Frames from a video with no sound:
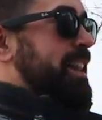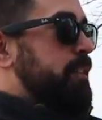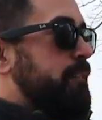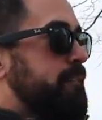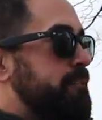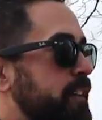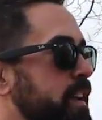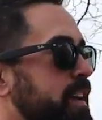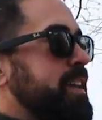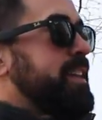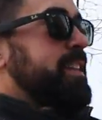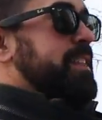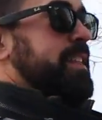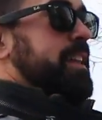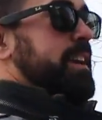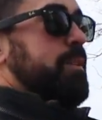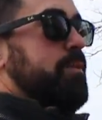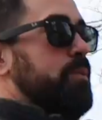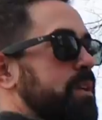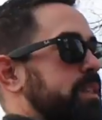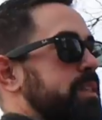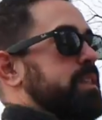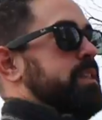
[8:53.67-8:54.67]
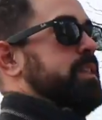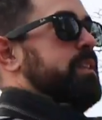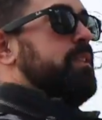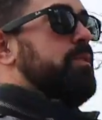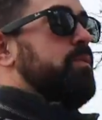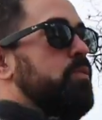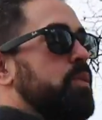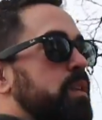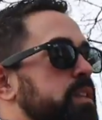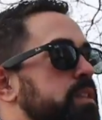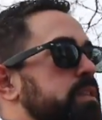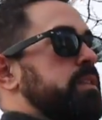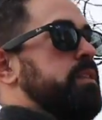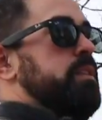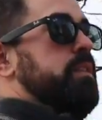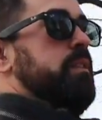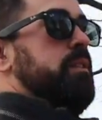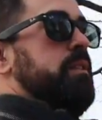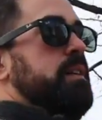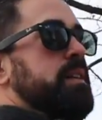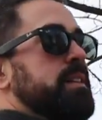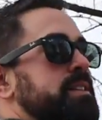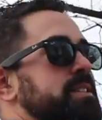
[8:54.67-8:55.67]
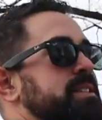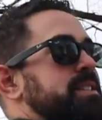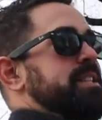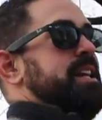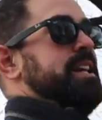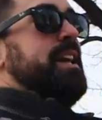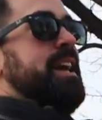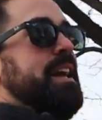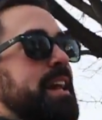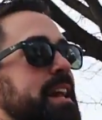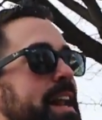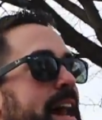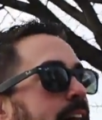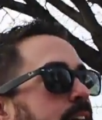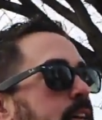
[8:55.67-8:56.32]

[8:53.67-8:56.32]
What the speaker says: And the funny thing with sticking it